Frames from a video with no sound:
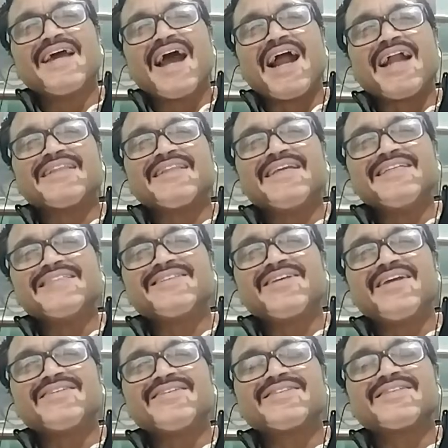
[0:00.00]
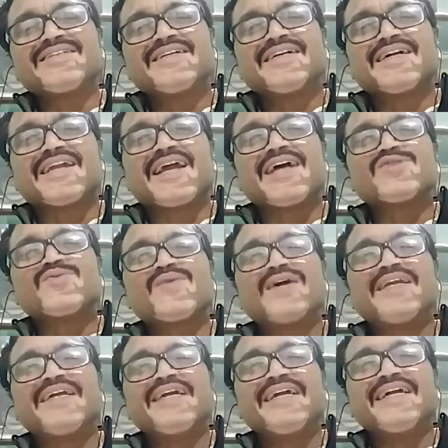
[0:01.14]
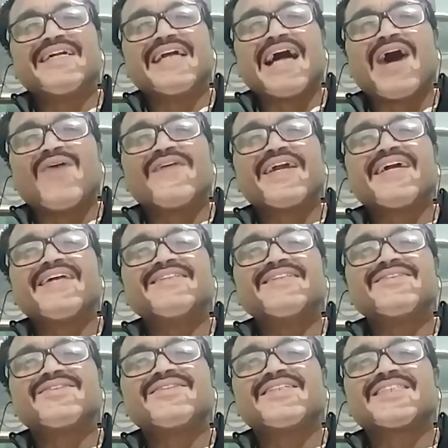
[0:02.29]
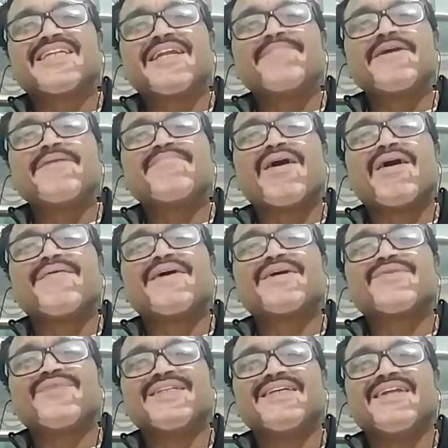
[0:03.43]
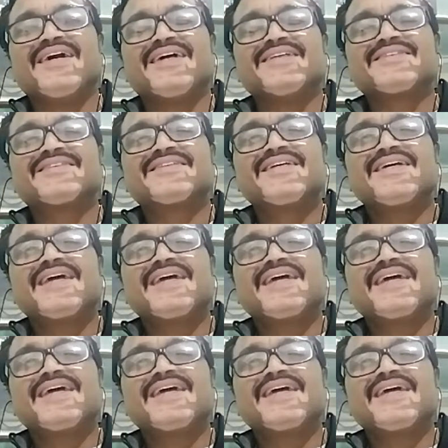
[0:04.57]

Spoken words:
and these things gradually awakens the sleeping power within us,